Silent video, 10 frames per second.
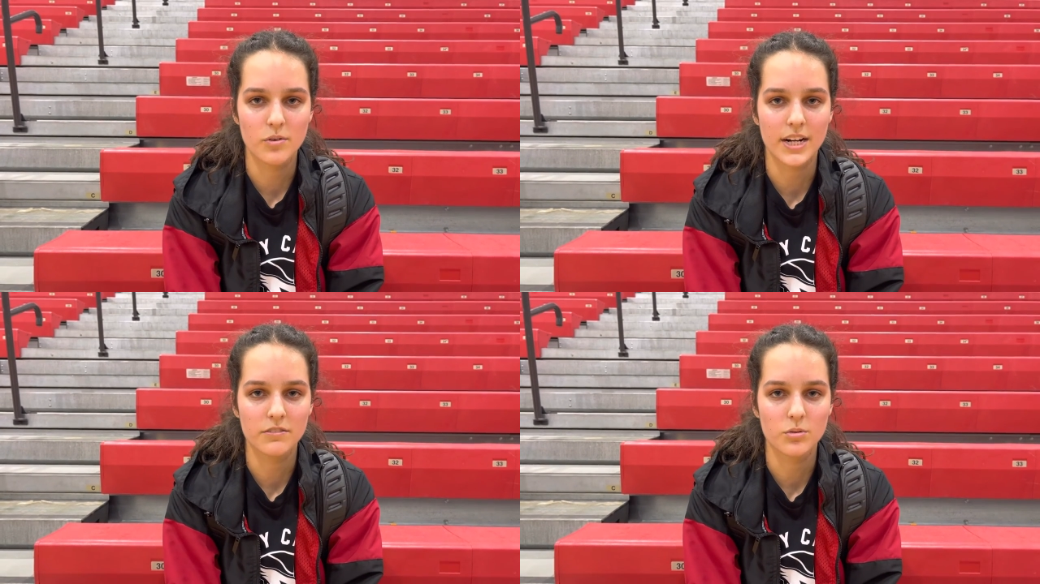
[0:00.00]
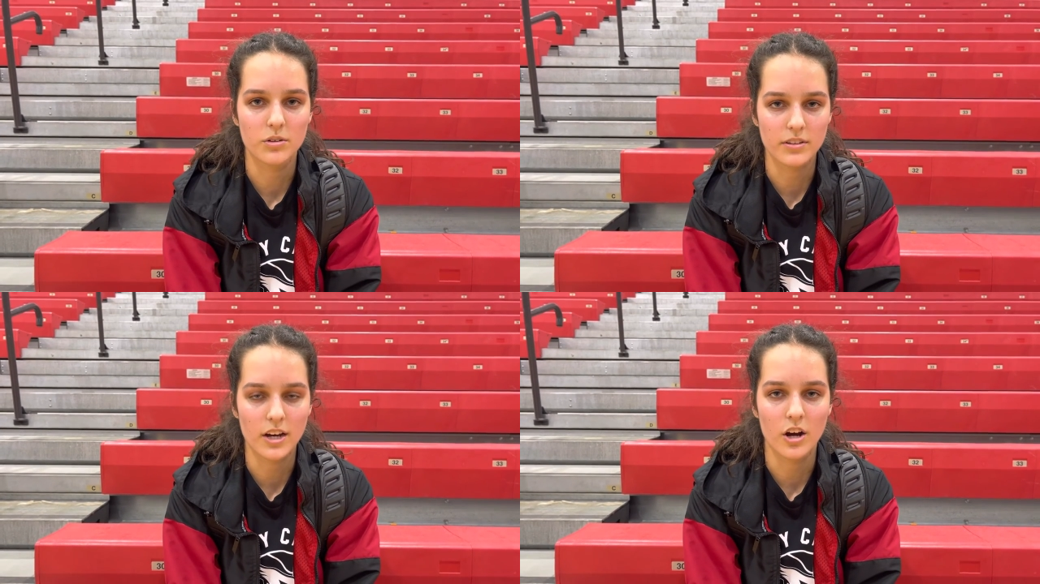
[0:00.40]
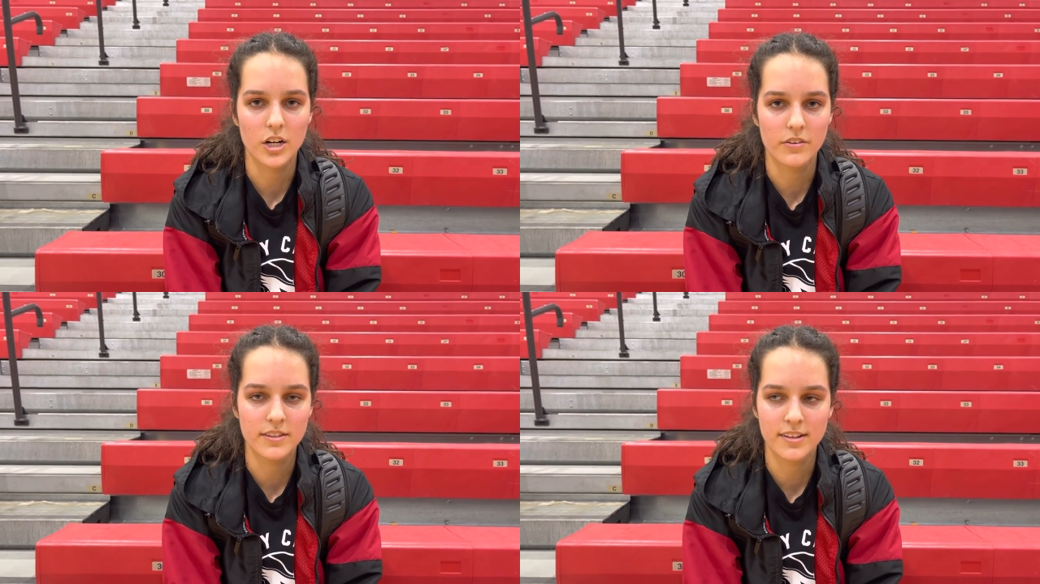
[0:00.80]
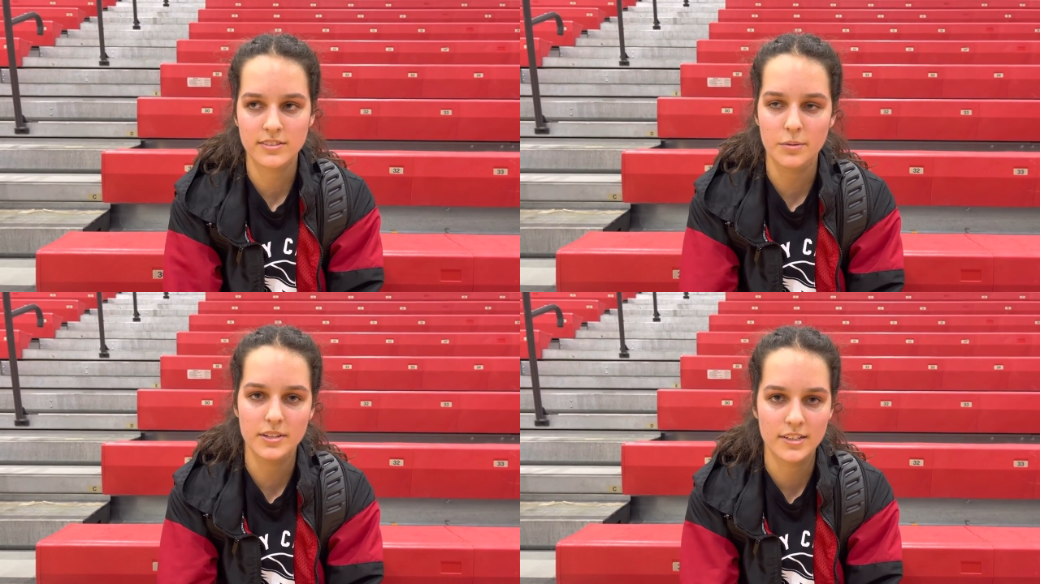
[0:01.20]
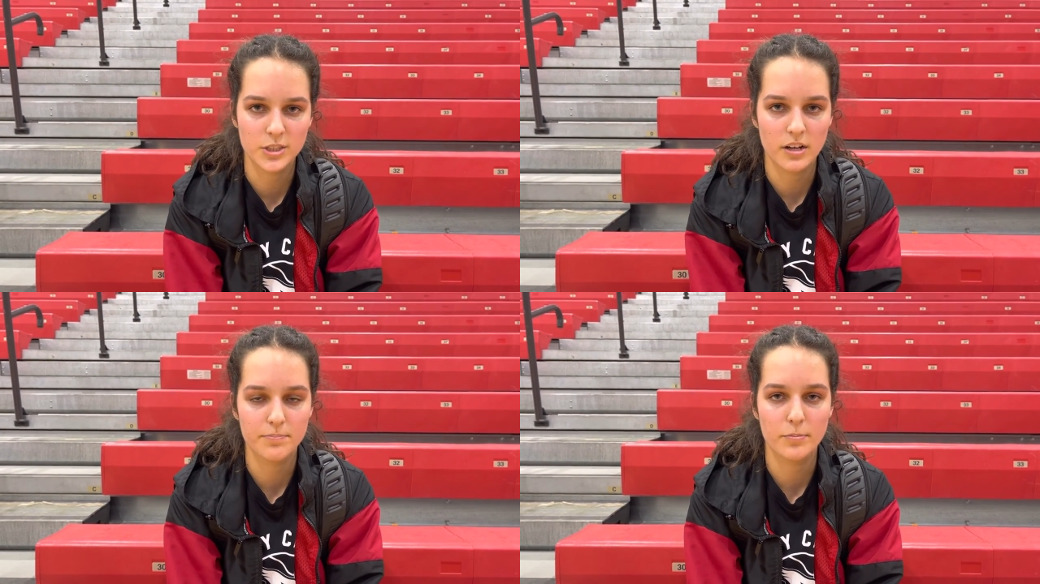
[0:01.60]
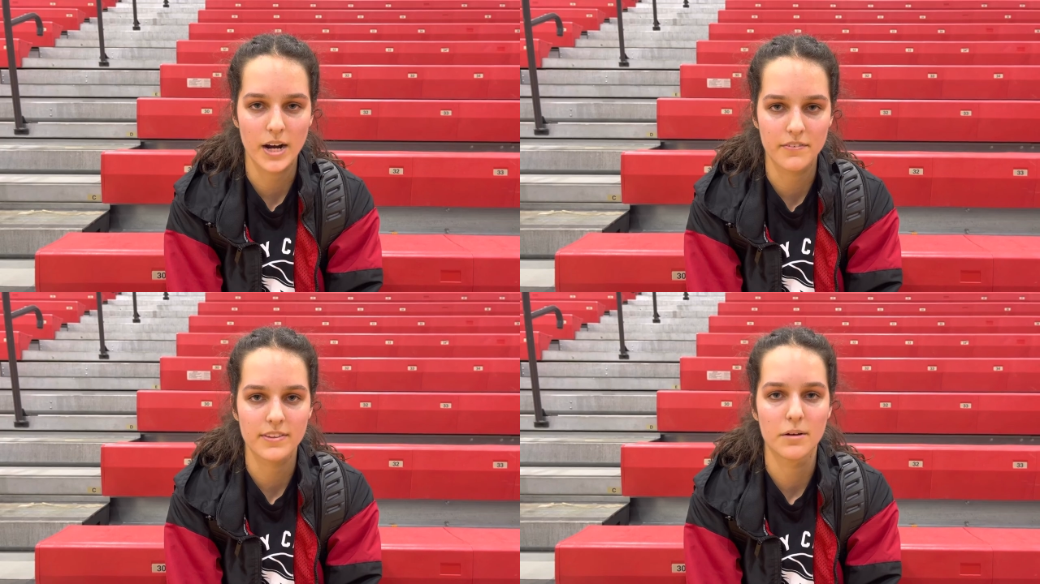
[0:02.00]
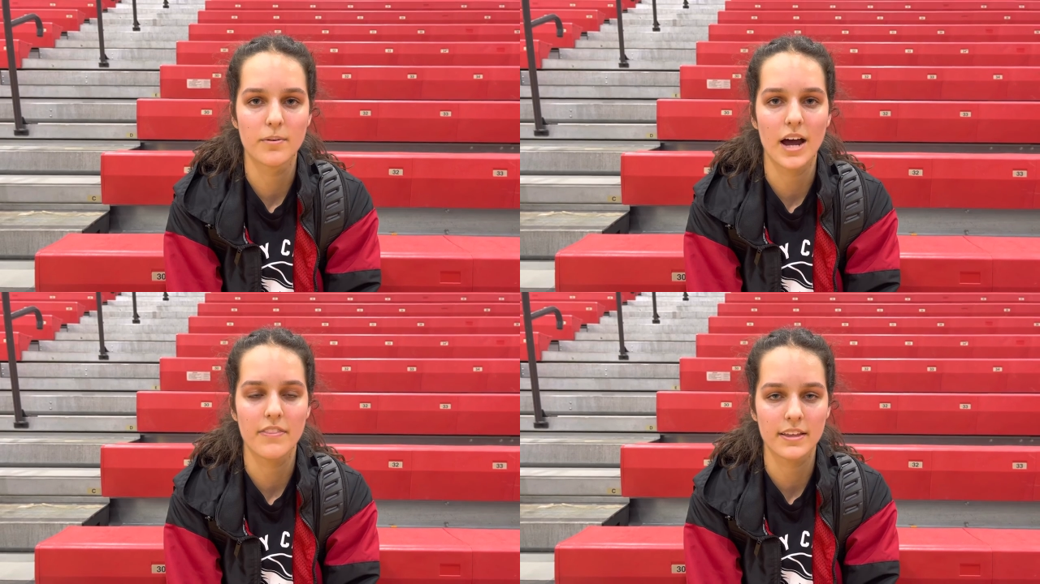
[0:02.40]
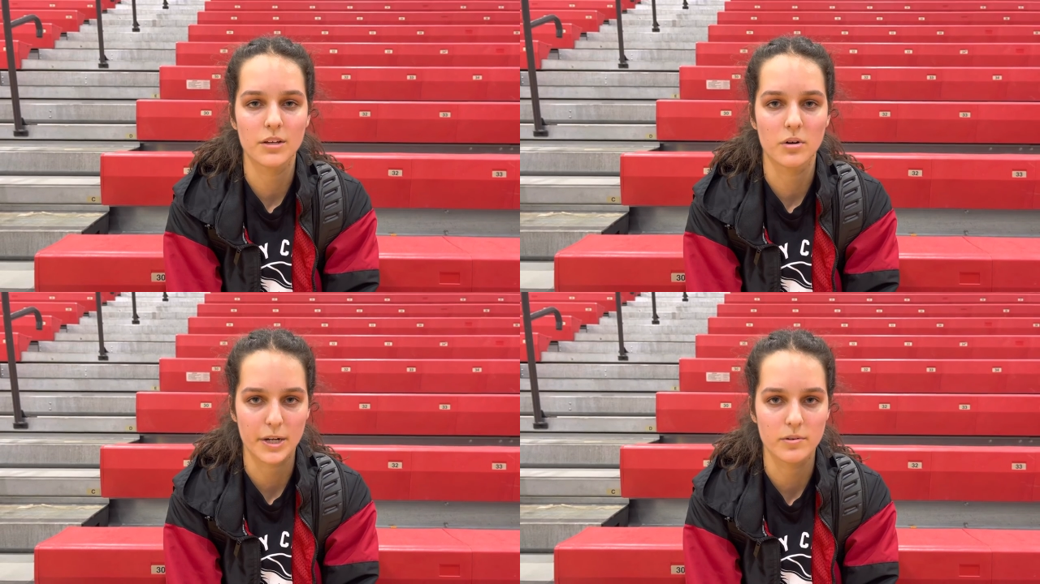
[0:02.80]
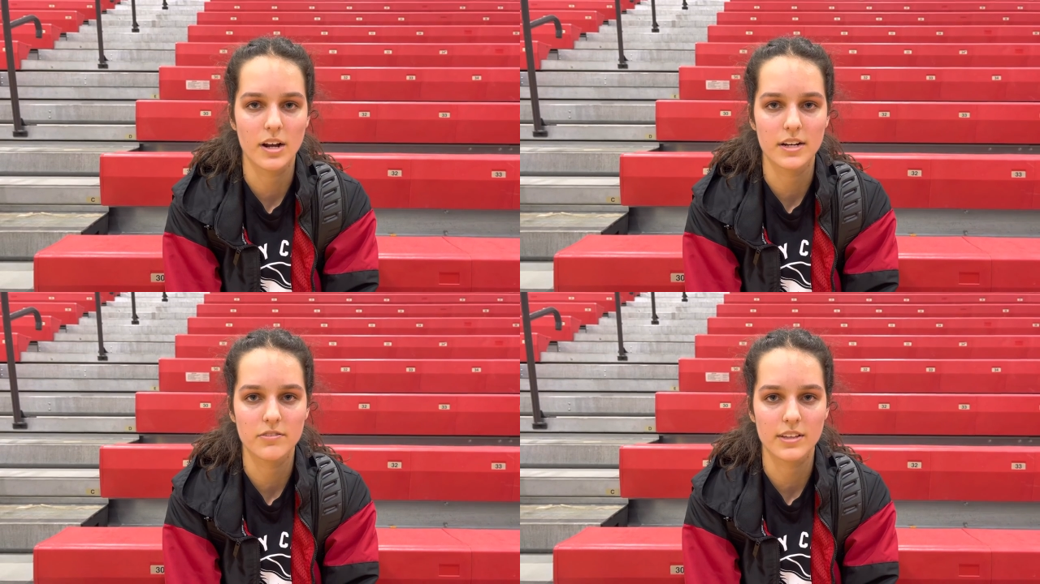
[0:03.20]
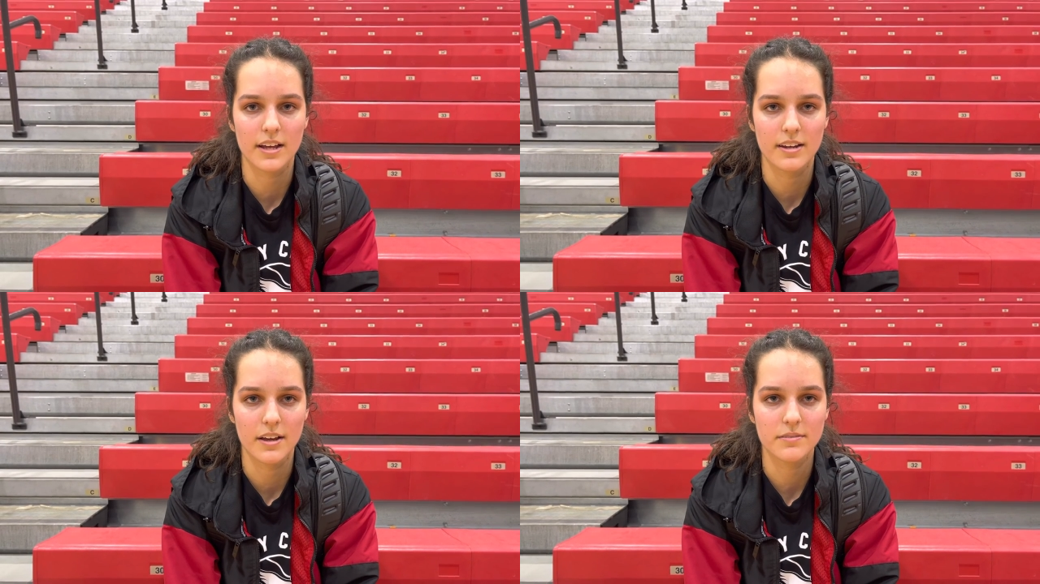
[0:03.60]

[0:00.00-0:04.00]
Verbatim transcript: and we're gonna have to work really hard over these next couple days to prepare for them. But I think that we're gonna be ready for that day.